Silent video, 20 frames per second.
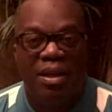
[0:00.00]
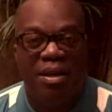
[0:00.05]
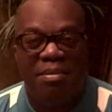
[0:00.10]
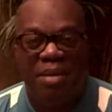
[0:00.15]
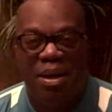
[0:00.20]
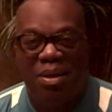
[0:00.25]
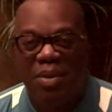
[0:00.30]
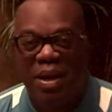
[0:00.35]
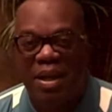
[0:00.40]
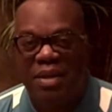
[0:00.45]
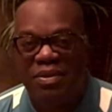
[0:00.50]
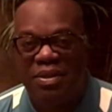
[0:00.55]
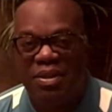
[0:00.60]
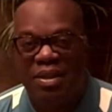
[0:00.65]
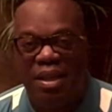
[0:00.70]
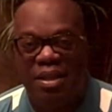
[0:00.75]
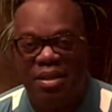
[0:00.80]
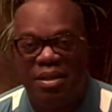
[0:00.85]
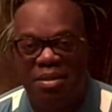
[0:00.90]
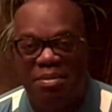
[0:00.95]
my wife
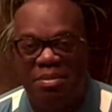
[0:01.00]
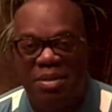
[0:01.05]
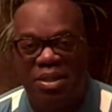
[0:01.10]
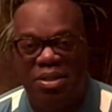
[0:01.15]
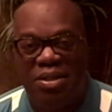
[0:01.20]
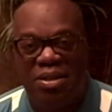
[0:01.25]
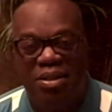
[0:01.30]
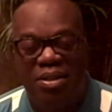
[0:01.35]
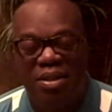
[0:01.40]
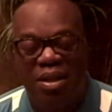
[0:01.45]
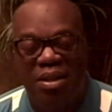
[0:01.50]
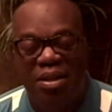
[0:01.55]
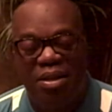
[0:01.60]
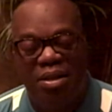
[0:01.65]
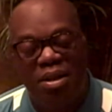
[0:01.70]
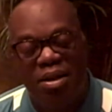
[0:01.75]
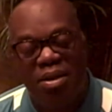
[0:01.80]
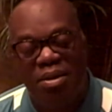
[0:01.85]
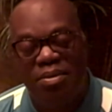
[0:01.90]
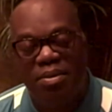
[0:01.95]
said to me, she said, you
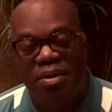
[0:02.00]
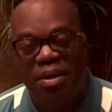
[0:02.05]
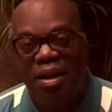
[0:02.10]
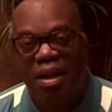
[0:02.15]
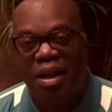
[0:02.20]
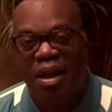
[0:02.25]
know,